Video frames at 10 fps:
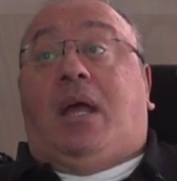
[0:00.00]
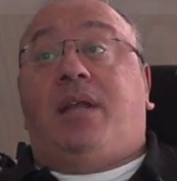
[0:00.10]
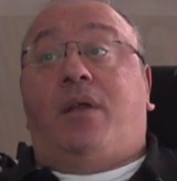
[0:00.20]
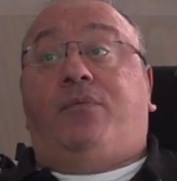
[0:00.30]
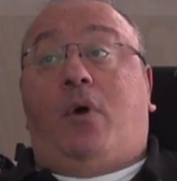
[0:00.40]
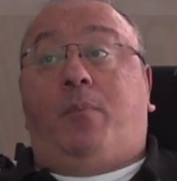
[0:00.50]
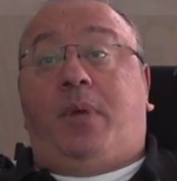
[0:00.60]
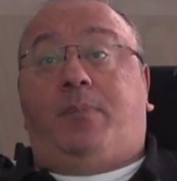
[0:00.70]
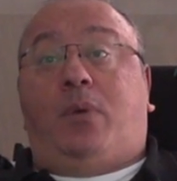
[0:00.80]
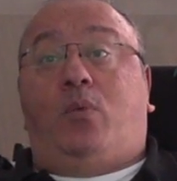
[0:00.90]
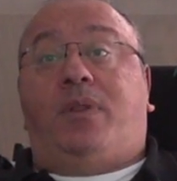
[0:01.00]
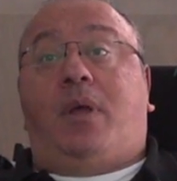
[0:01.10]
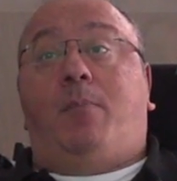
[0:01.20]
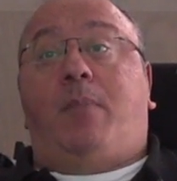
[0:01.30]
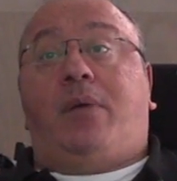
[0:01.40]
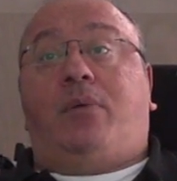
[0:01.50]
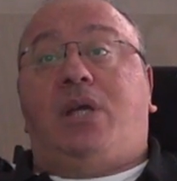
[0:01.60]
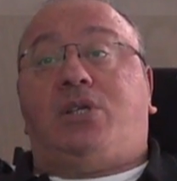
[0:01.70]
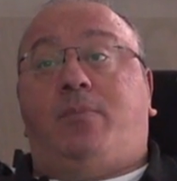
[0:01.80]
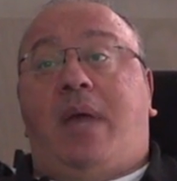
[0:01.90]
and inform people with a
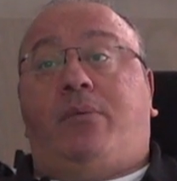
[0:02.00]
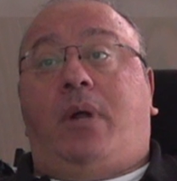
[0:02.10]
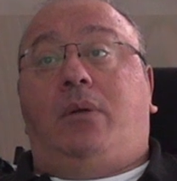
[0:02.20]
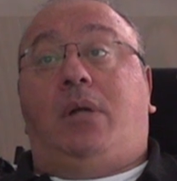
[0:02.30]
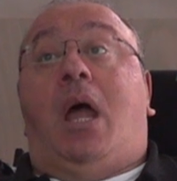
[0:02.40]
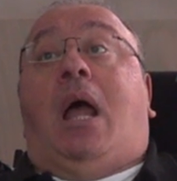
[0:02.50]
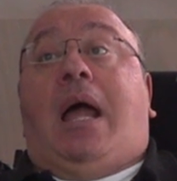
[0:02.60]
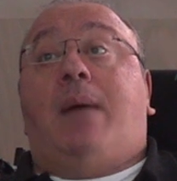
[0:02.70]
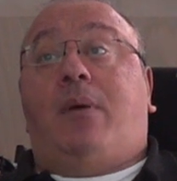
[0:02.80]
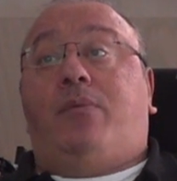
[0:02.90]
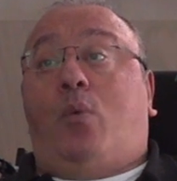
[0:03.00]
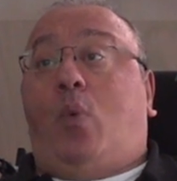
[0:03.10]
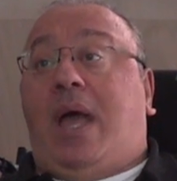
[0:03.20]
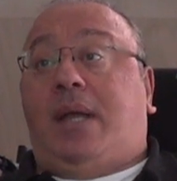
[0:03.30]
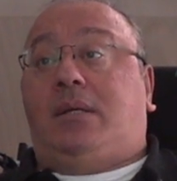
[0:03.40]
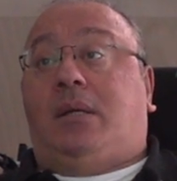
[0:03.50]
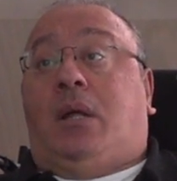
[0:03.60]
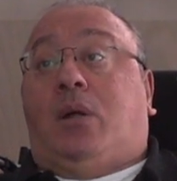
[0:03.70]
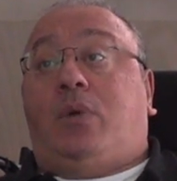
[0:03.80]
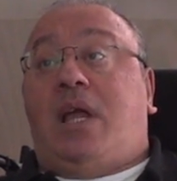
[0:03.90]
migration background about the wide
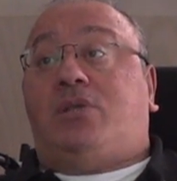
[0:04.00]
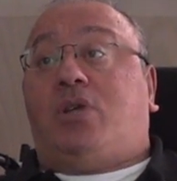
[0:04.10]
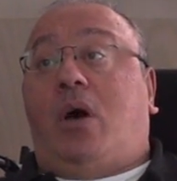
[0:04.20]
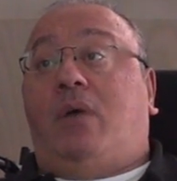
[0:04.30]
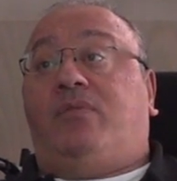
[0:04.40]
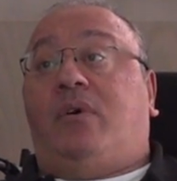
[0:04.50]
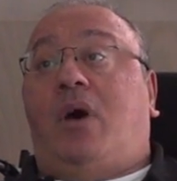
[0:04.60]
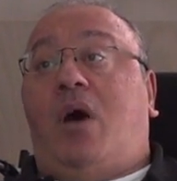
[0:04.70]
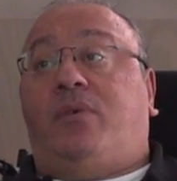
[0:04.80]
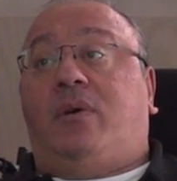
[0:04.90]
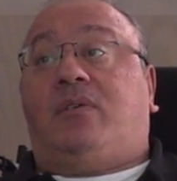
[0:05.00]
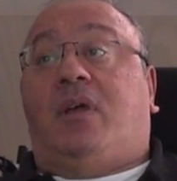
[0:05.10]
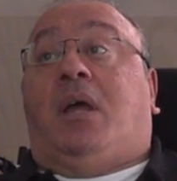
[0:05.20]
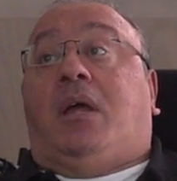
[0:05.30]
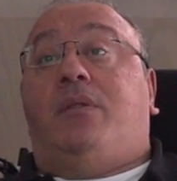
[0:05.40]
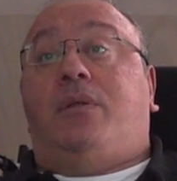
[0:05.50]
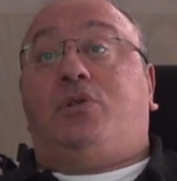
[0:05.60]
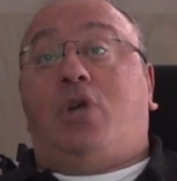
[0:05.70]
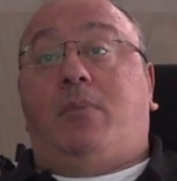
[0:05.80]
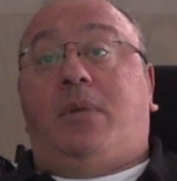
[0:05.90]
range of offers in the
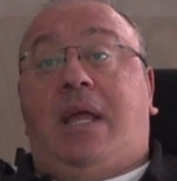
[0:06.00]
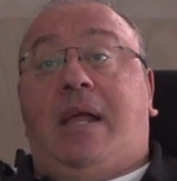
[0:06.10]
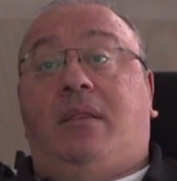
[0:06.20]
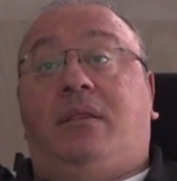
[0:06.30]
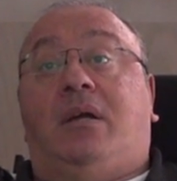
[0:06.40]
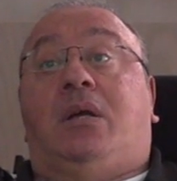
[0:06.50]
German health